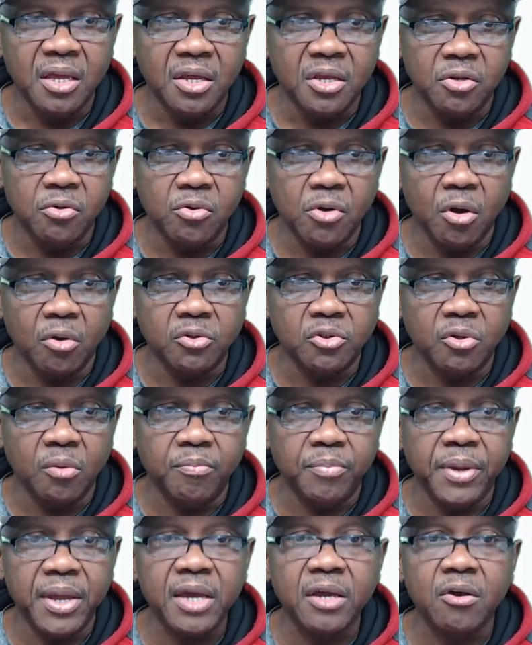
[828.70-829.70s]
You go to
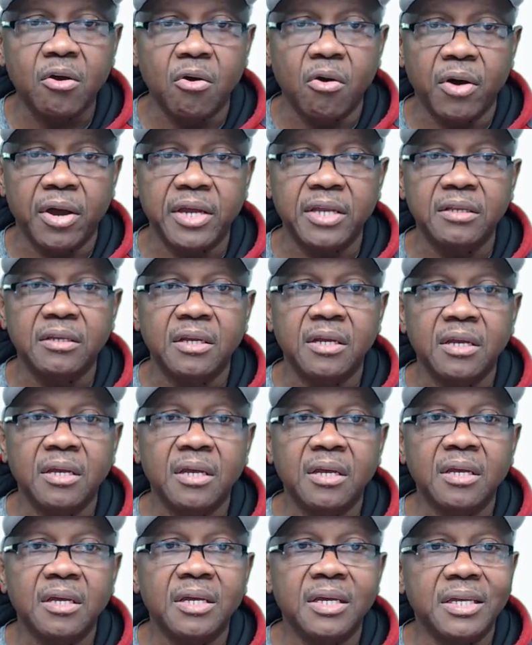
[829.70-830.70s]
Bitcoin,
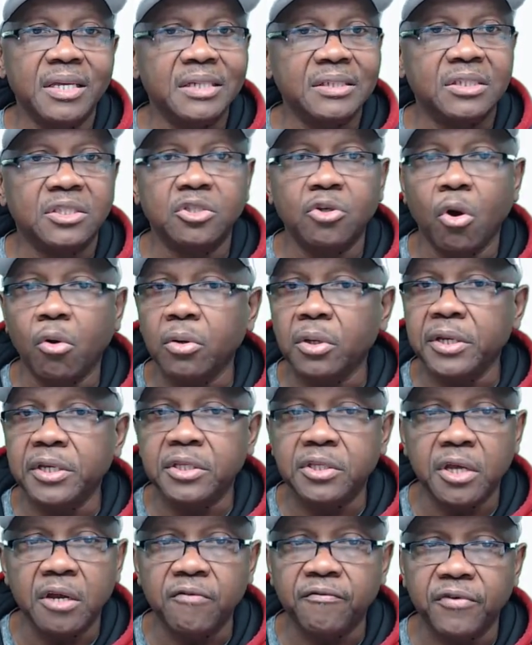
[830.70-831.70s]
it's totally
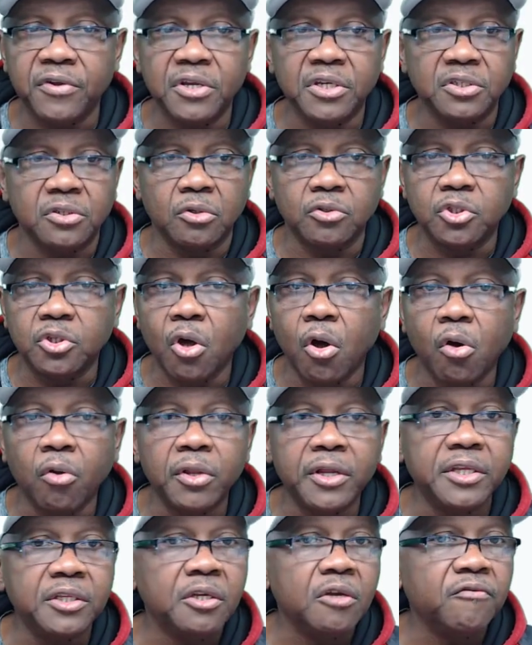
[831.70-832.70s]
different. It's a
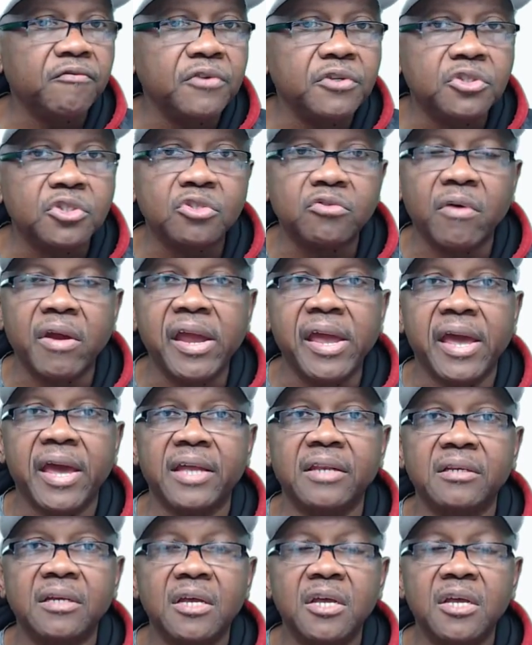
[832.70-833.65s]
totally different strand.